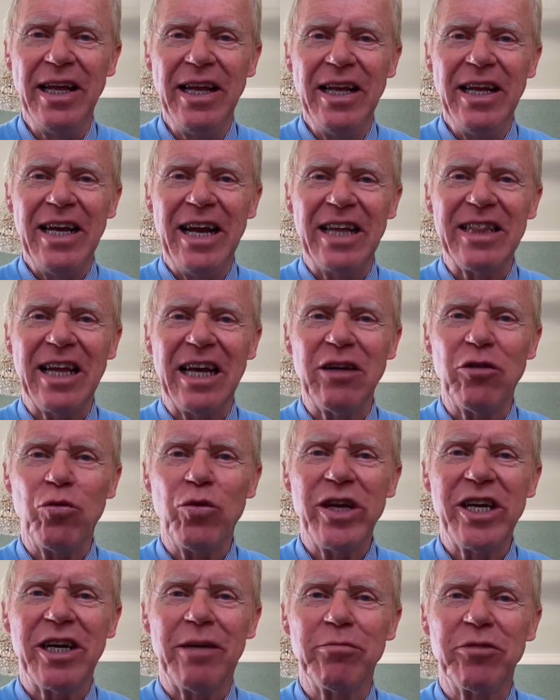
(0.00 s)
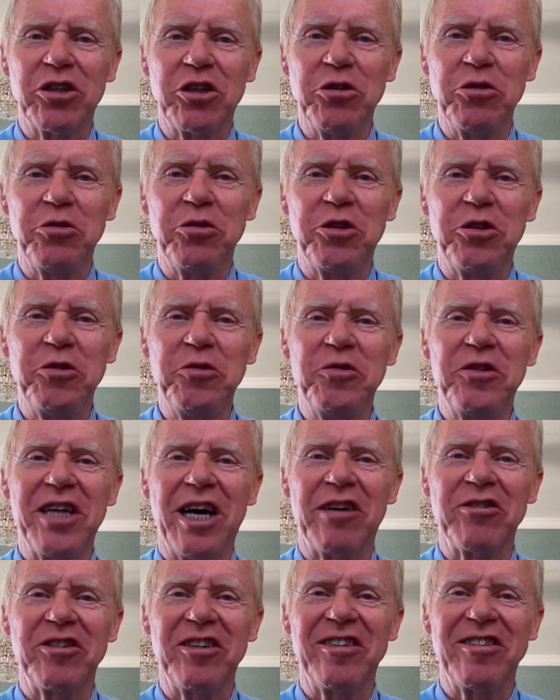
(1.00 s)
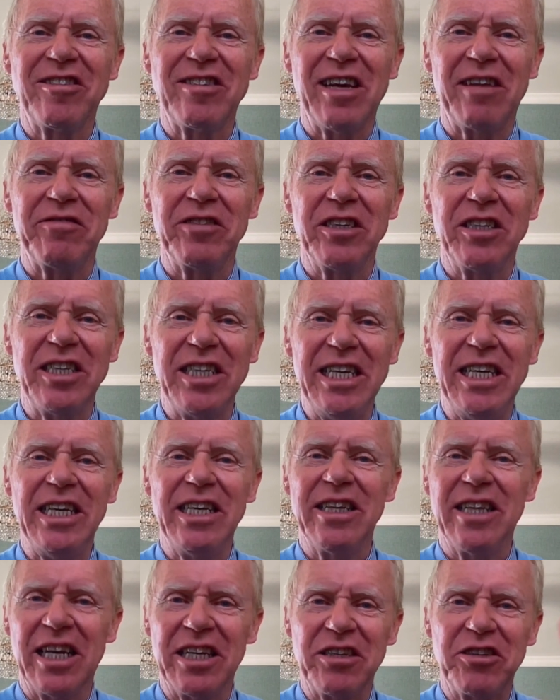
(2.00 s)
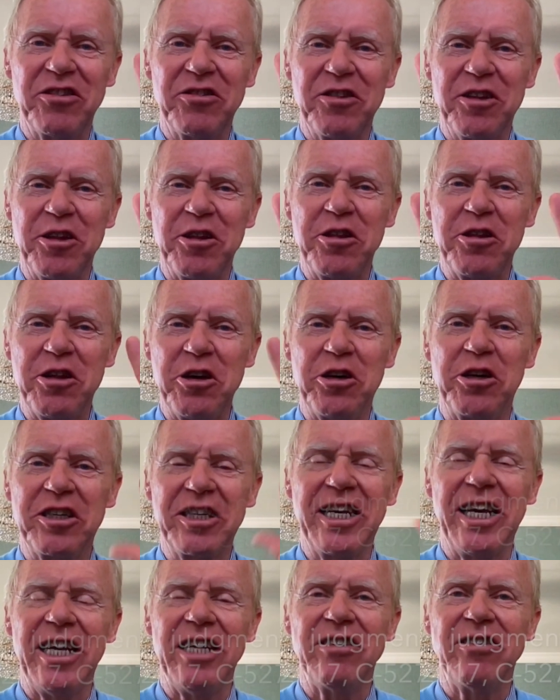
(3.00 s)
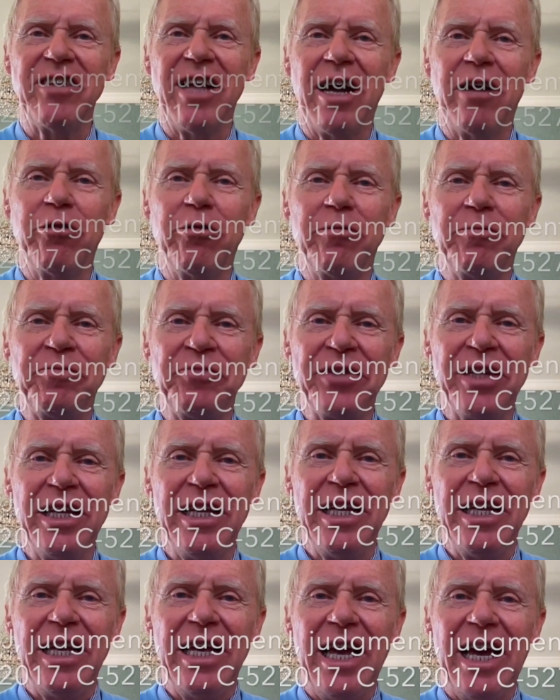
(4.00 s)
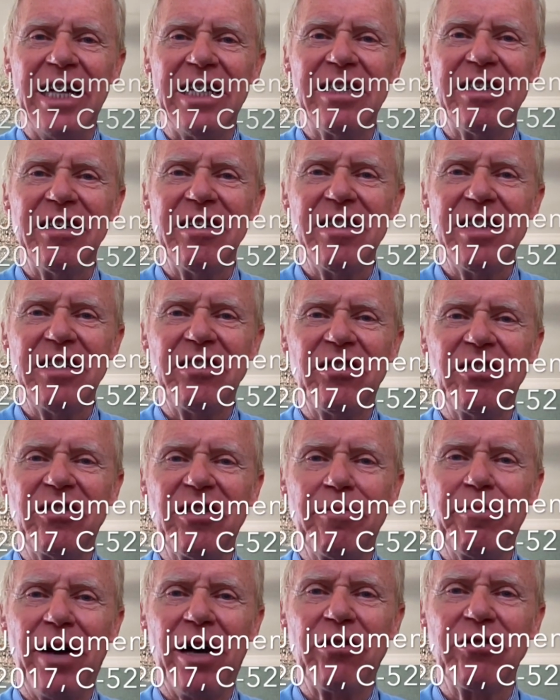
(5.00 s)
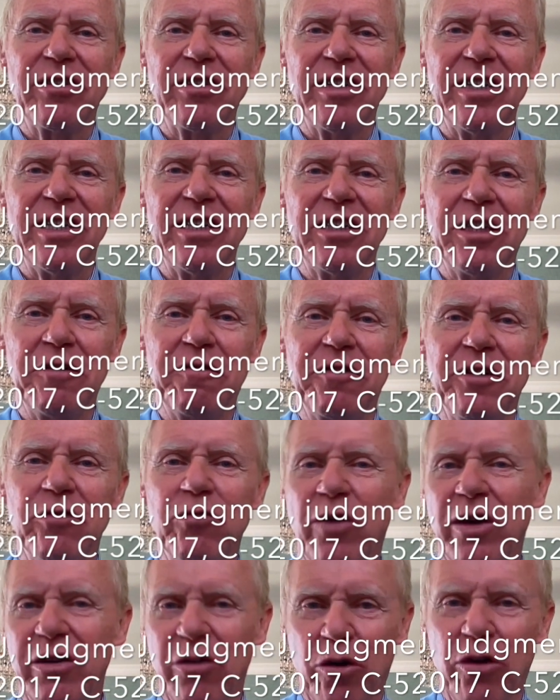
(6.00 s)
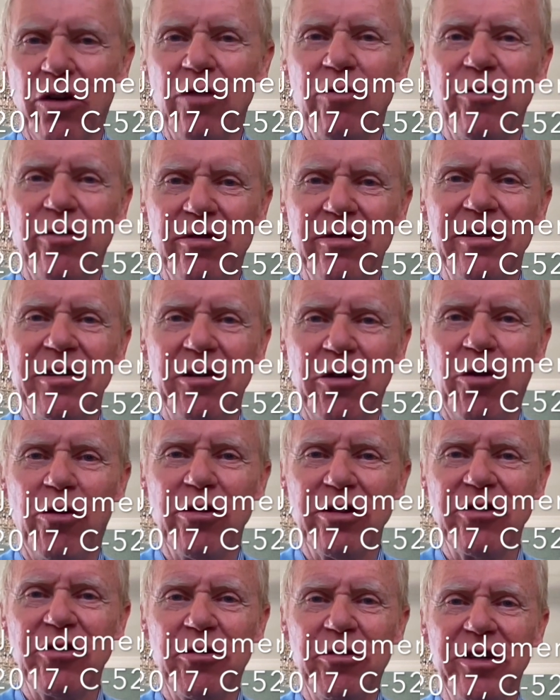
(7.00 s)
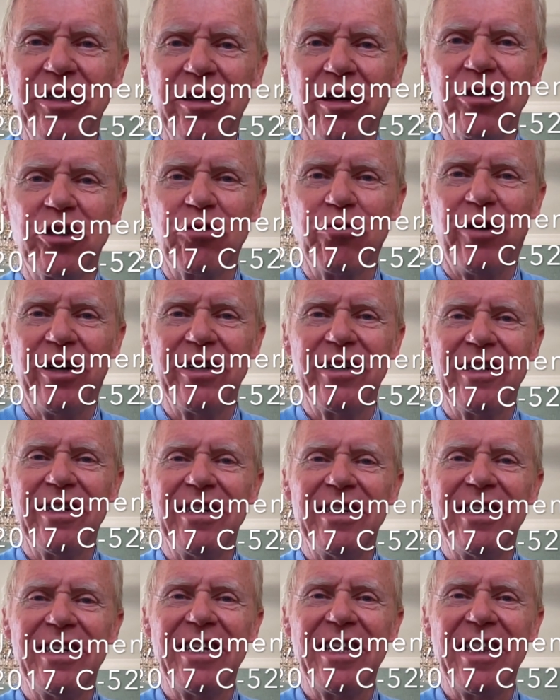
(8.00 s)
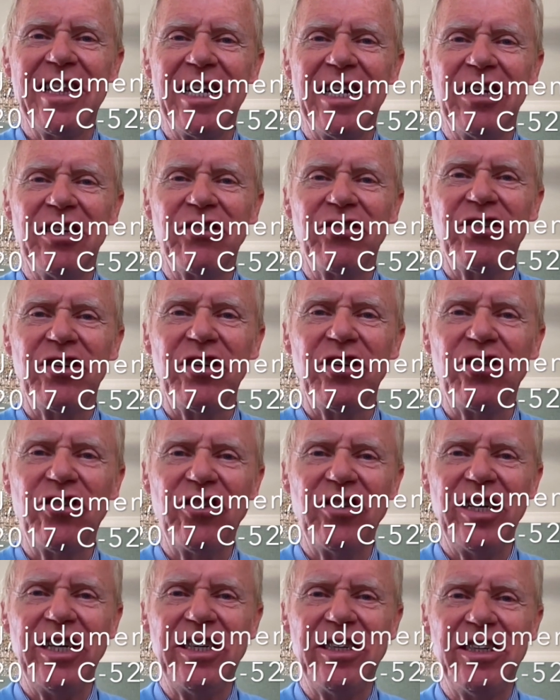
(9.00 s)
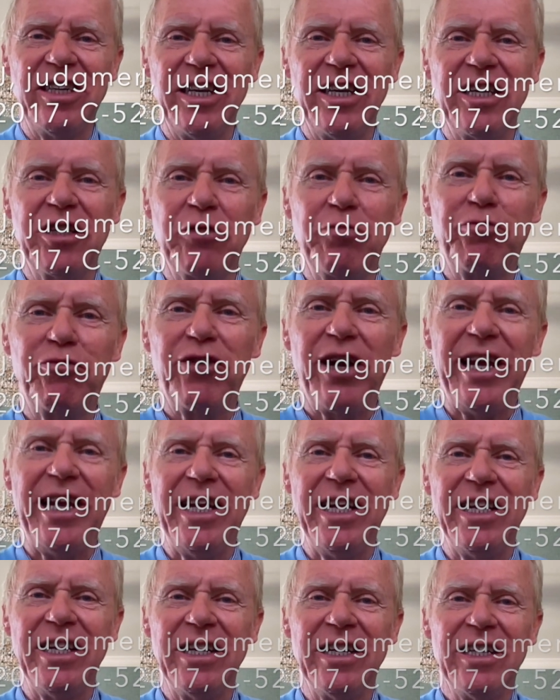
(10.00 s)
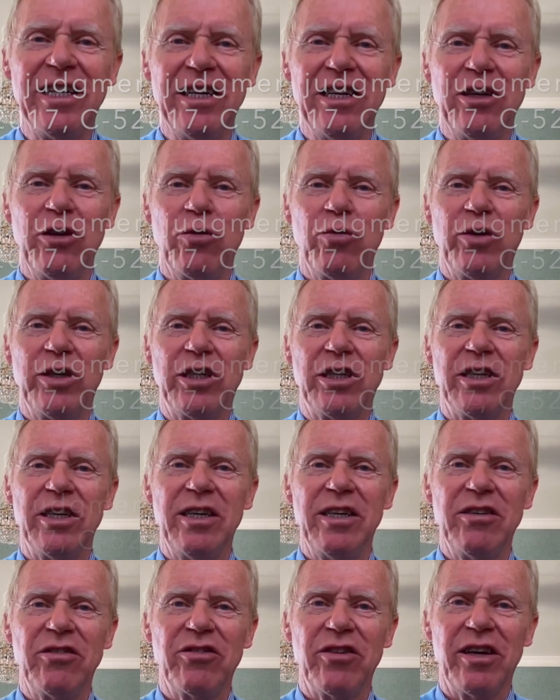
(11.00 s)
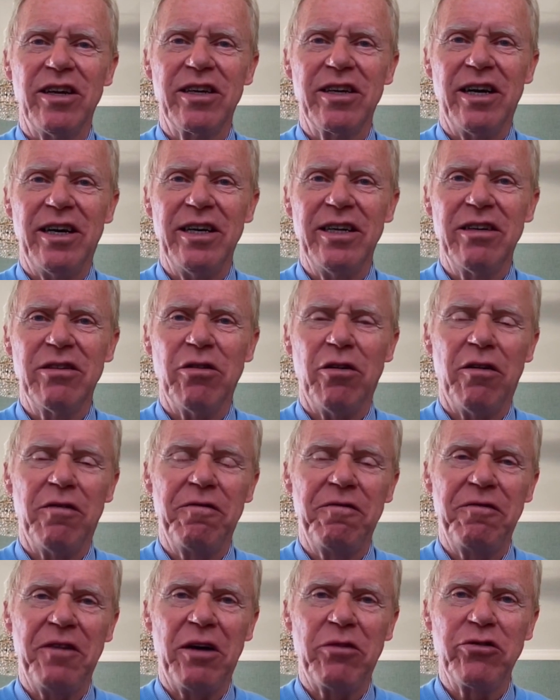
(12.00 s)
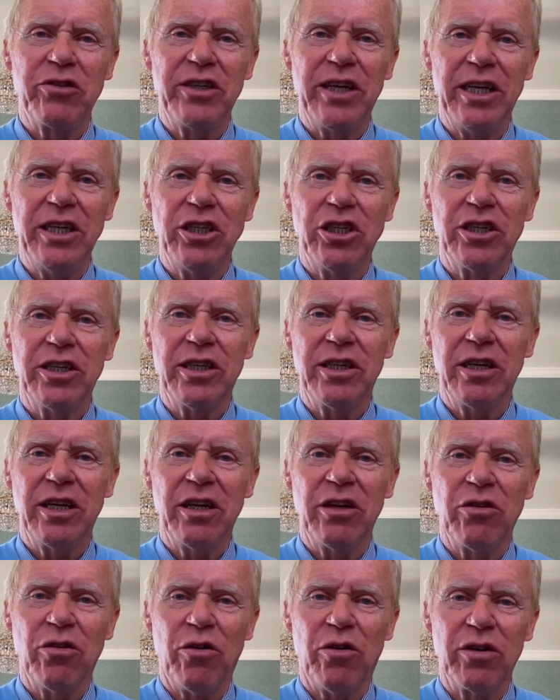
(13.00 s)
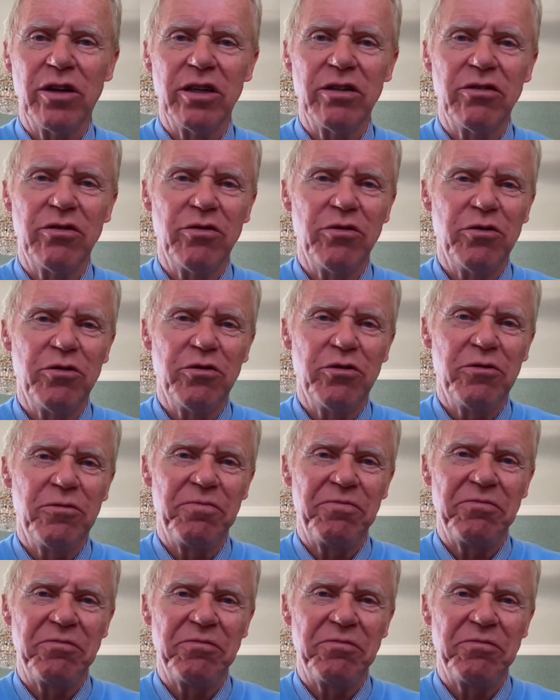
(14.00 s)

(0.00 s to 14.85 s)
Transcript: And then we come to 2017, that is the third case now. And this is about a different one, also a Dutch one. There is Stichting Brain, which is a kind of foundation in order to